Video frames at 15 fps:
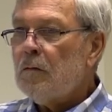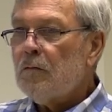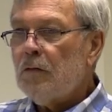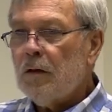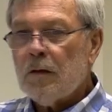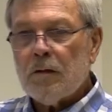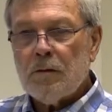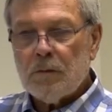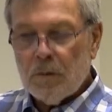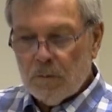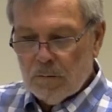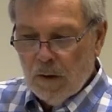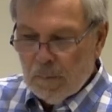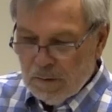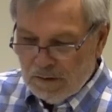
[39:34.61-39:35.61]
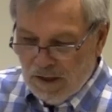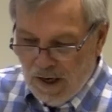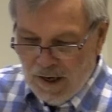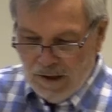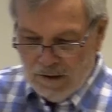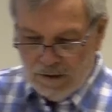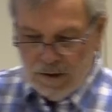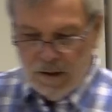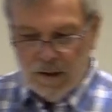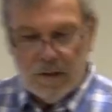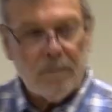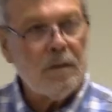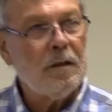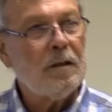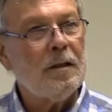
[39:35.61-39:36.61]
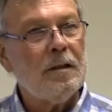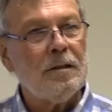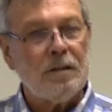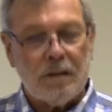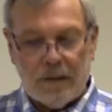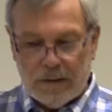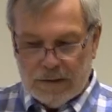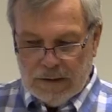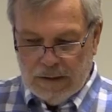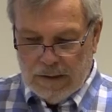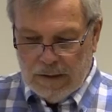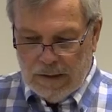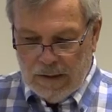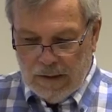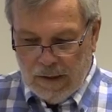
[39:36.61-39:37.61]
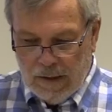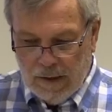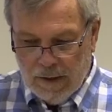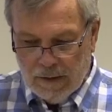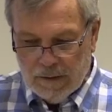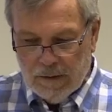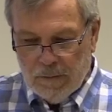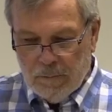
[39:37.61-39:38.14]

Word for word: vehicles with rubber tires on them and engines. And